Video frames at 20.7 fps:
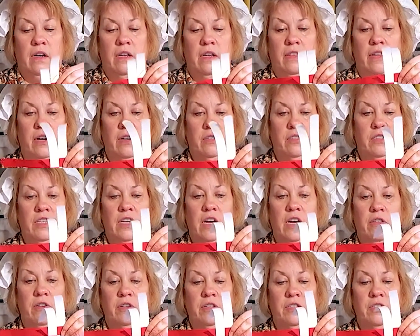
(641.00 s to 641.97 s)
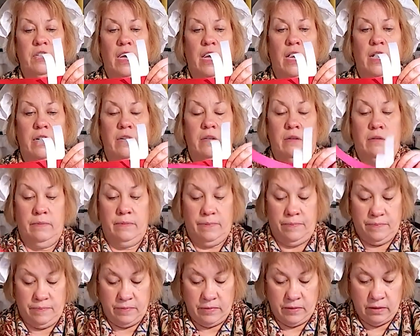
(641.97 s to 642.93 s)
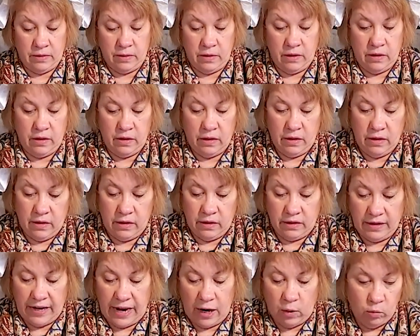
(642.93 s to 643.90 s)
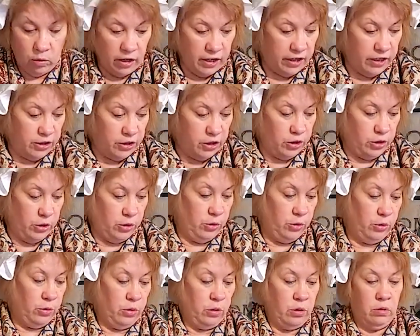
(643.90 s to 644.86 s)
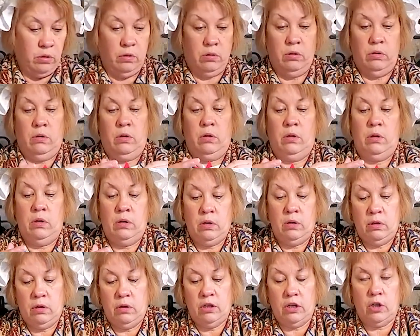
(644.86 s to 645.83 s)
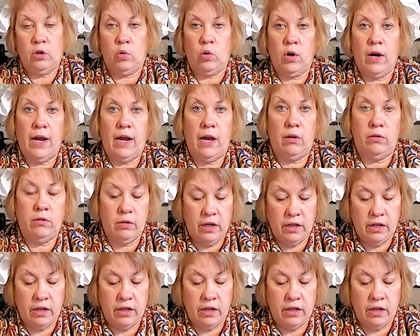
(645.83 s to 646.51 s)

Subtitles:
and there's the other side. Now we're going to do the crown.